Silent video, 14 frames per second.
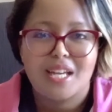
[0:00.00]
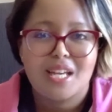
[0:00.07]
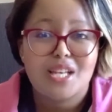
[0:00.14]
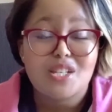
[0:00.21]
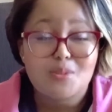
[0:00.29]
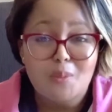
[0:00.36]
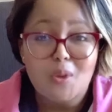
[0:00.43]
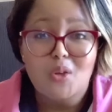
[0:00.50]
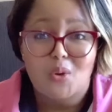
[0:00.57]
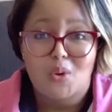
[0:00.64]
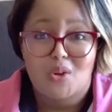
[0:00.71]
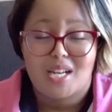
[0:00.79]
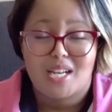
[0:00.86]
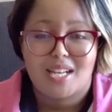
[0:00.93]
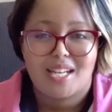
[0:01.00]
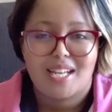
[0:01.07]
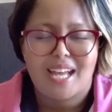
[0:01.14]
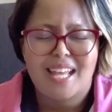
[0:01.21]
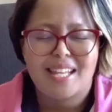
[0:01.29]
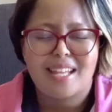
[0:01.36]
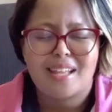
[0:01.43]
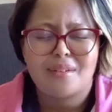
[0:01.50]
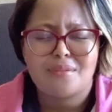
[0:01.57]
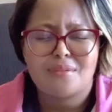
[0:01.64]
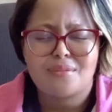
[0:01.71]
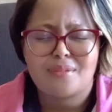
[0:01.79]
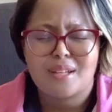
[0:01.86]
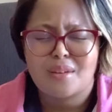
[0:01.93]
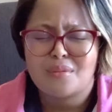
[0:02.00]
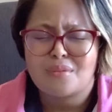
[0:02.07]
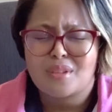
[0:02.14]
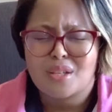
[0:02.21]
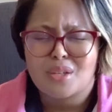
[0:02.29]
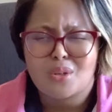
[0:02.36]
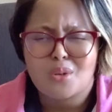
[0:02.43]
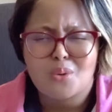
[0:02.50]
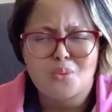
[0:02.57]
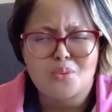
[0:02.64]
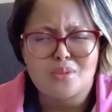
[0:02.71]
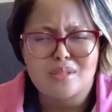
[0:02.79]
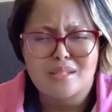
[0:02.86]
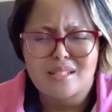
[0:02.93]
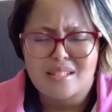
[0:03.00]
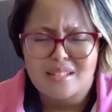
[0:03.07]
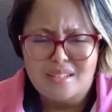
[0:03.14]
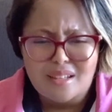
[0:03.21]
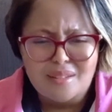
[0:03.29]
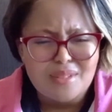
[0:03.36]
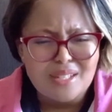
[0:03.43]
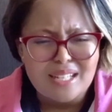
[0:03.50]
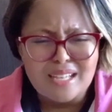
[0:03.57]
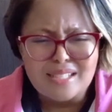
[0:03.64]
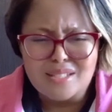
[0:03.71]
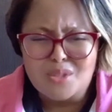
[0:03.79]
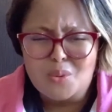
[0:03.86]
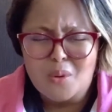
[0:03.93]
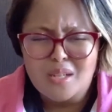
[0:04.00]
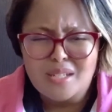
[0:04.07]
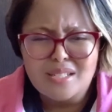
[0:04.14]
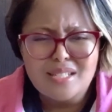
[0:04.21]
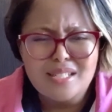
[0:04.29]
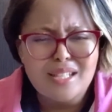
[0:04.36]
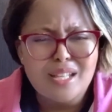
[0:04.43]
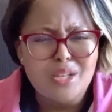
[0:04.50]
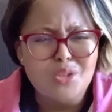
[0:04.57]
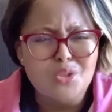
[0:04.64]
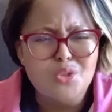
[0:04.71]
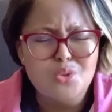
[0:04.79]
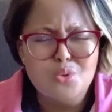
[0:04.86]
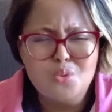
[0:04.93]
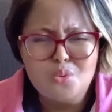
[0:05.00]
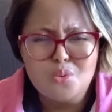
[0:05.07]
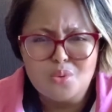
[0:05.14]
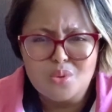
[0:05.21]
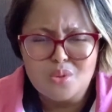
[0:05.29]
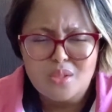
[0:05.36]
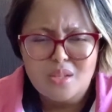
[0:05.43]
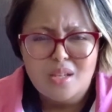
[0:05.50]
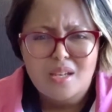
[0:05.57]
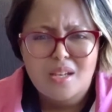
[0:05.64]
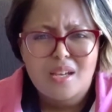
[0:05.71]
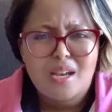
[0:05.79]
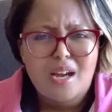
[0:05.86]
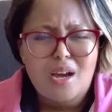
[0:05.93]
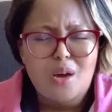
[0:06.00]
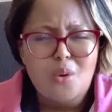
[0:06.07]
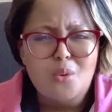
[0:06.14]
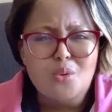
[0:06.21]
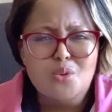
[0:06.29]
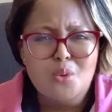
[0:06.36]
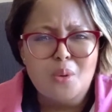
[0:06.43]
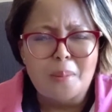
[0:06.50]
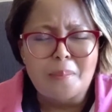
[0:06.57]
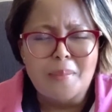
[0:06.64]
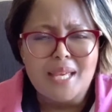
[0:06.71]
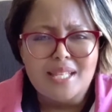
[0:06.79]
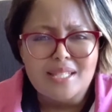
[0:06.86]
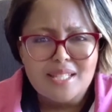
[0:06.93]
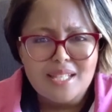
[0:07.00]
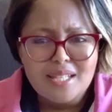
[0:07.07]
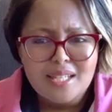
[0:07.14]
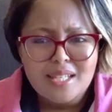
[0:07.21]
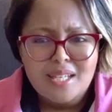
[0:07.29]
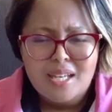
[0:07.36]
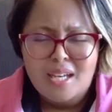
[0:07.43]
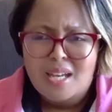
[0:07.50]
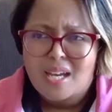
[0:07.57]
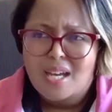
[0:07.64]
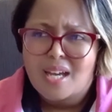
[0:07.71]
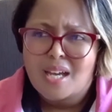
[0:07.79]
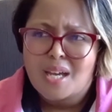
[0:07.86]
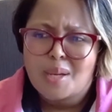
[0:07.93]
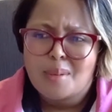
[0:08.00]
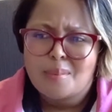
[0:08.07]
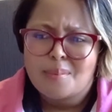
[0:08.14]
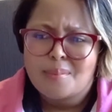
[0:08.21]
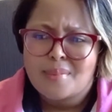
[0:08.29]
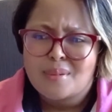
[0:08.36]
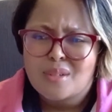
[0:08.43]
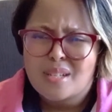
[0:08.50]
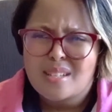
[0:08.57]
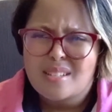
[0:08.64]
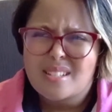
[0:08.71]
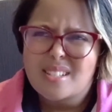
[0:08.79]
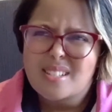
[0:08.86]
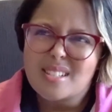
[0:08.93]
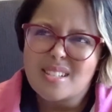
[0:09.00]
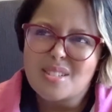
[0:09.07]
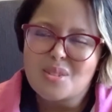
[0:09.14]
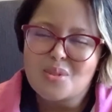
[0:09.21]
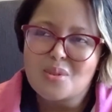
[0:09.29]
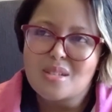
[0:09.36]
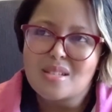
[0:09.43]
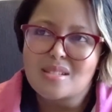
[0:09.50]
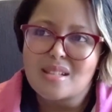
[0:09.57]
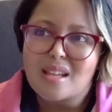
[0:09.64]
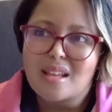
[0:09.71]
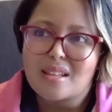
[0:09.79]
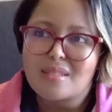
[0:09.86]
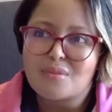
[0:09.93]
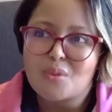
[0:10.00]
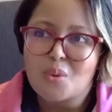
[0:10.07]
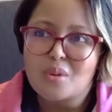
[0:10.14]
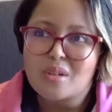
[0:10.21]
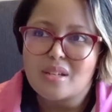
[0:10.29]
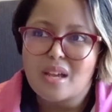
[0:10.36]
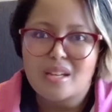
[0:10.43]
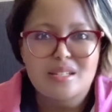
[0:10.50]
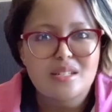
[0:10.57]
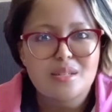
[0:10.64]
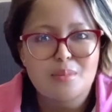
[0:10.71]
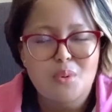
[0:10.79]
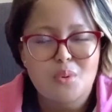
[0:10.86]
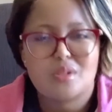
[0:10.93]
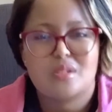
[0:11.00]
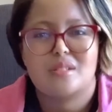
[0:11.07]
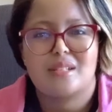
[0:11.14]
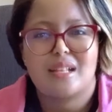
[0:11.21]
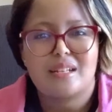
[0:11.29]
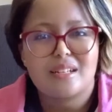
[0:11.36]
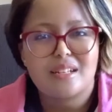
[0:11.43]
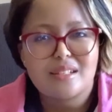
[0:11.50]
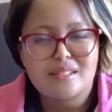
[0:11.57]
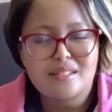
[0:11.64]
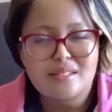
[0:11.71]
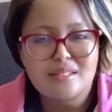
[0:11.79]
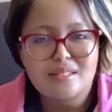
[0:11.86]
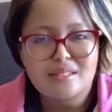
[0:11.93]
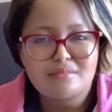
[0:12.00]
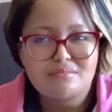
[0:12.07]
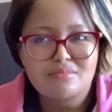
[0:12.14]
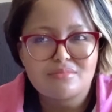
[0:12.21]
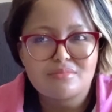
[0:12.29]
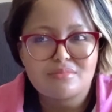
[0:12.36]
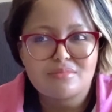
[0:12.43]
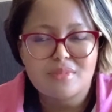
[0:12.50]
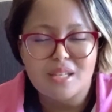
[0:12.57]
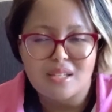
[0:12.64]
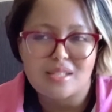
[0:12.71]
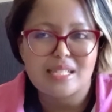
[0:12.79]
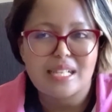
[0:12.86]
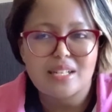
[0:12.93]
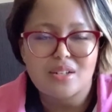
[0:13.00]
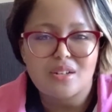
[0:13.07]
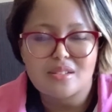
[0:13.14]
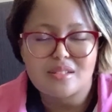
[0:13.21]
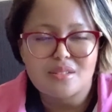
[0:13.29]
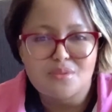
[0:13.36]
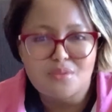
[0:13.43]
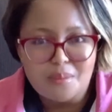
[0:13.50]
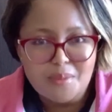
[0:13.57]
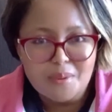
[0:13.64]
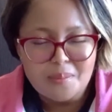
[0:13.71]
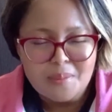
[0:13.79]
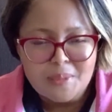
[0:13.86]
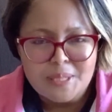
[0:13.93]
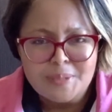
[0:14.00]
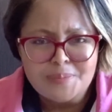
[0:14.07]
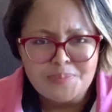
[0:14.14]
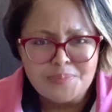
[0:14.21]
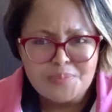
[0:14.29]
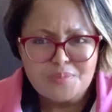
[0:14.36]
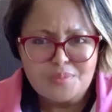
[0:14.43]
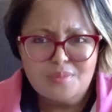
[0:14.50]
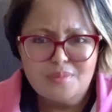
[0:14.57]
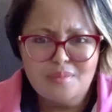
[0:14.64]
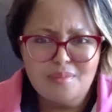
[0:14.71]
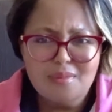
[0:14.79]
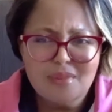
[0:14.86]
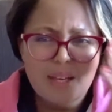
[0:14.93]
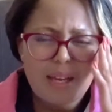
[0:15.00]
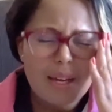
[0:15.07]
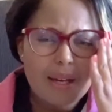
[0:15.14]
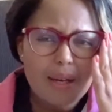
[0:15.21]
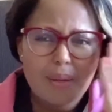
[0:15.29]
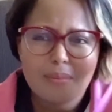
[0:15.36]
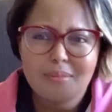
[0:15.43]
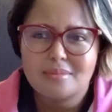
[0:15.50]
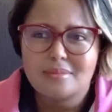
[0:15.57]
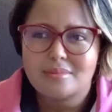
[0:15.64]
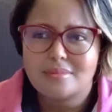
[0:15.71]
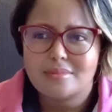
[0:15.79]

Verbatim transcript: spot on. I love, love their clothes. They have the nicest quality. Their shoes are also amazing. Um, accessories, I've only actually bought sunglasses. Yeah, sunglasses from them. Um,